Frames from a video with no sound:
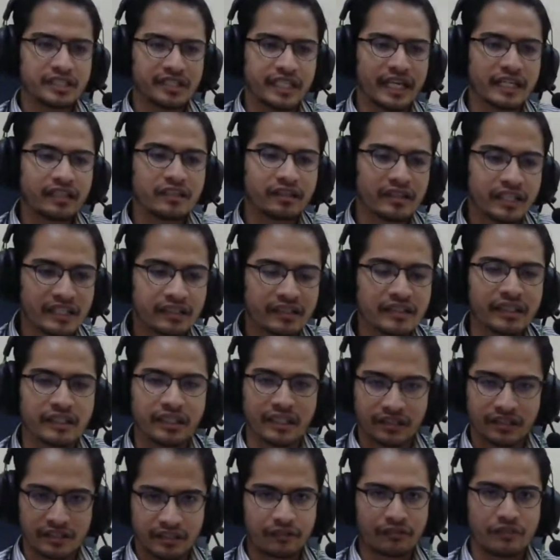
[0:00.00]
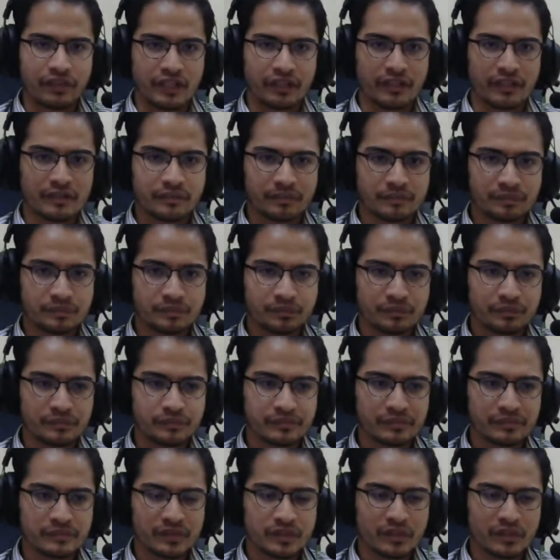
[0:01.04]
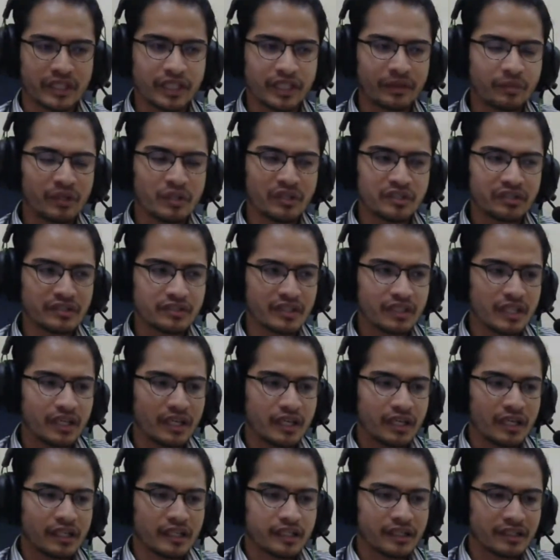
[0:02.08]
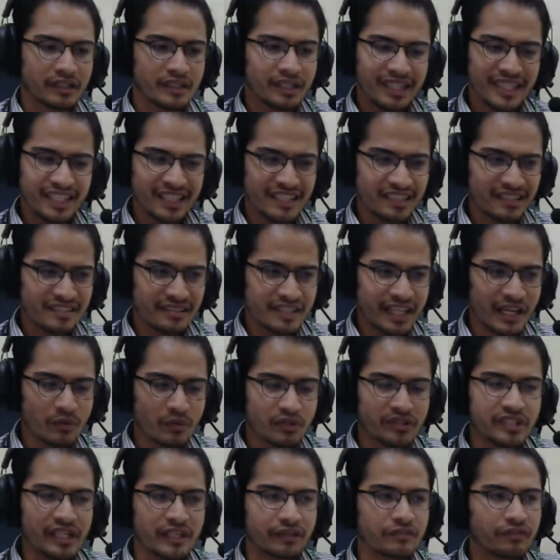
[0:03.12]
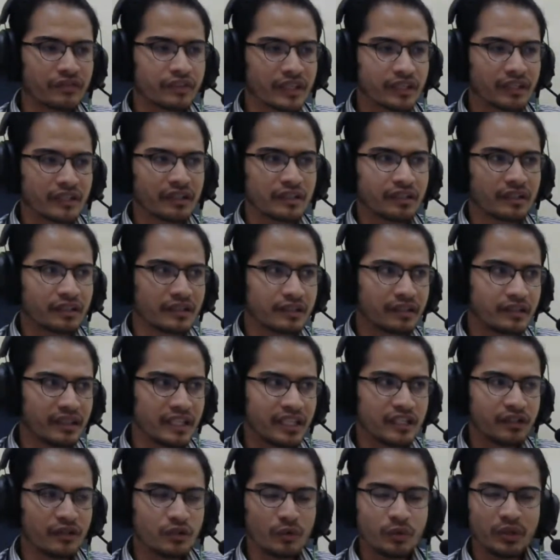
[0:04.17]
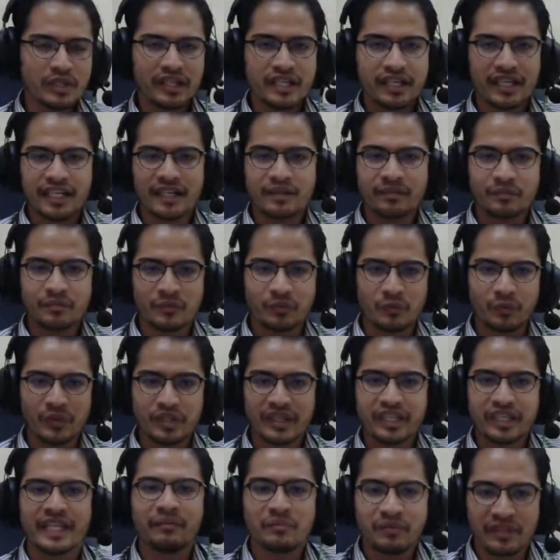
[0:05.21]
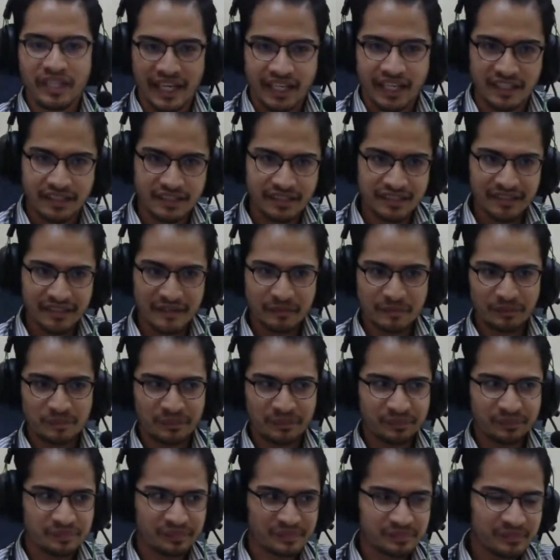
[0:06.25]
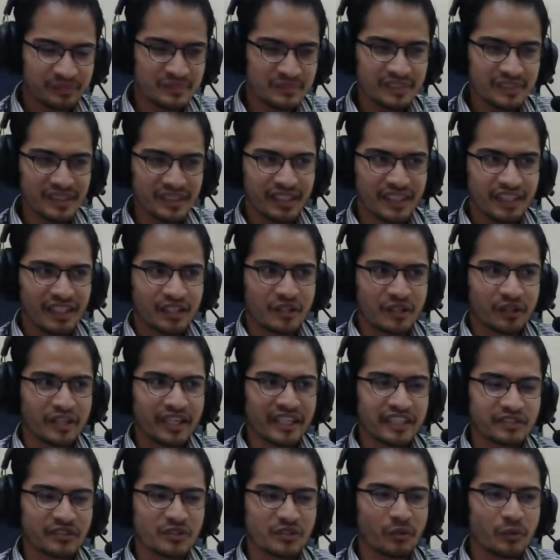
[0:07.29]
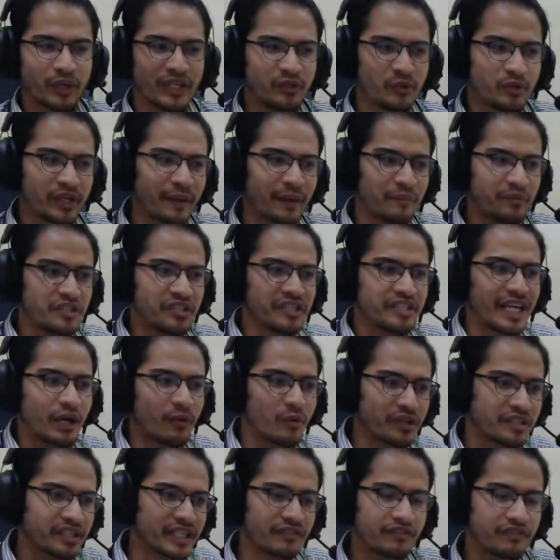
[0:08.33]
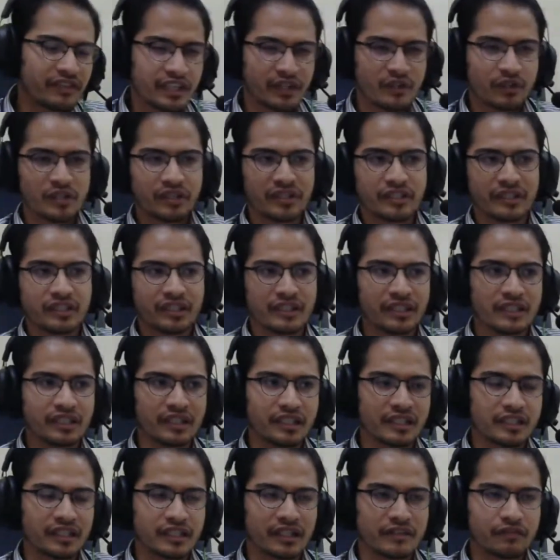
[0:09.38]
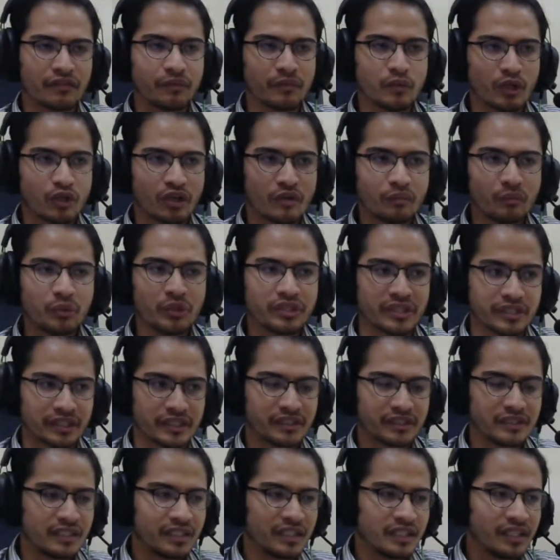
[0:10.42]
generated that traffic, right? Because these network traffic, they don't come with name tags. All right. So when you capture network traffic from your computer,